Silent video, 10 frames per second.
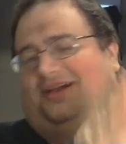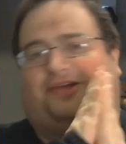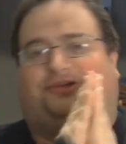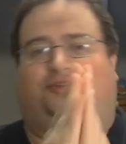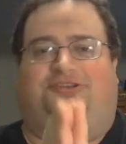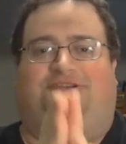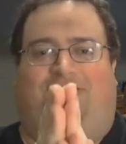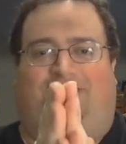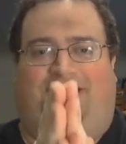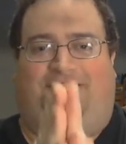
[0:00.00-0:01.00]
Talk to
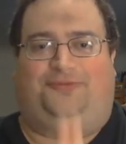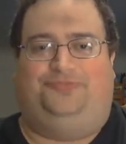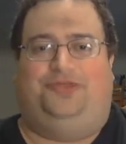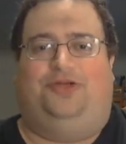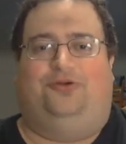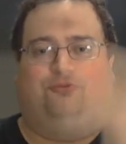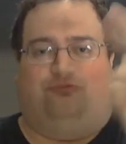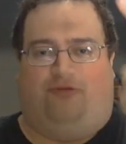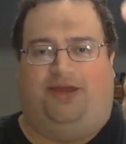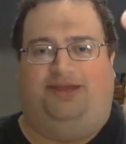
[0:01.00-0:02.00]
y'all later.
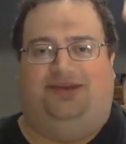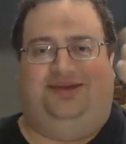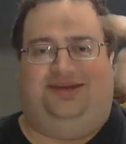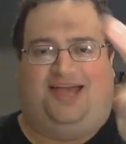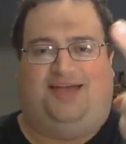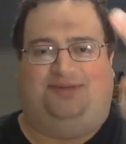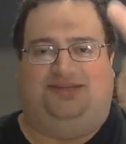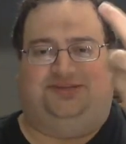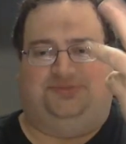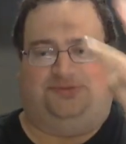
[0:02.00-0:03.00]
Rate, comment,
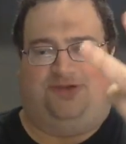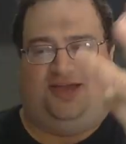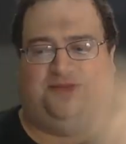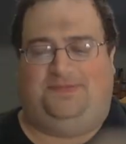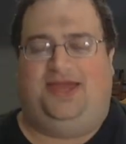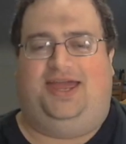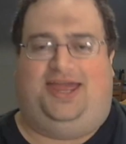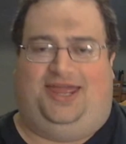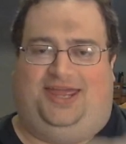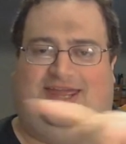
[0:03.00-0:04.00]
subscribe,
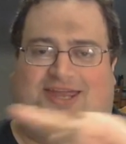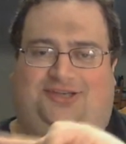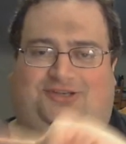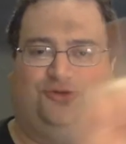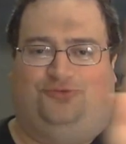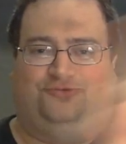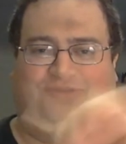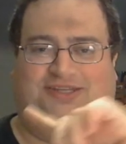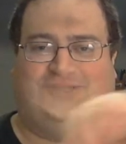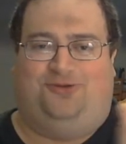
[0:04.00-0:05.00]
and don't
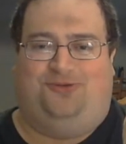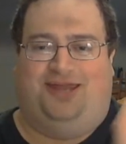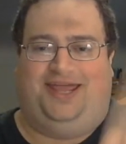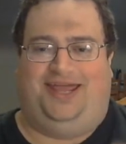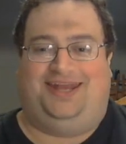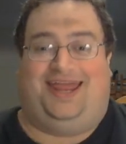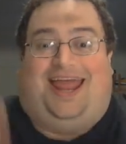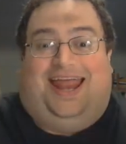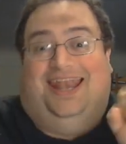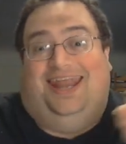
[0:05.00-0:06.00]
drink the Kool-Aid.
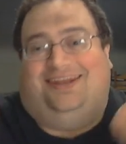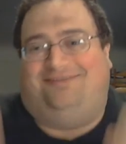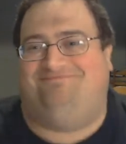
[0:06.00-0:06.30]
Later.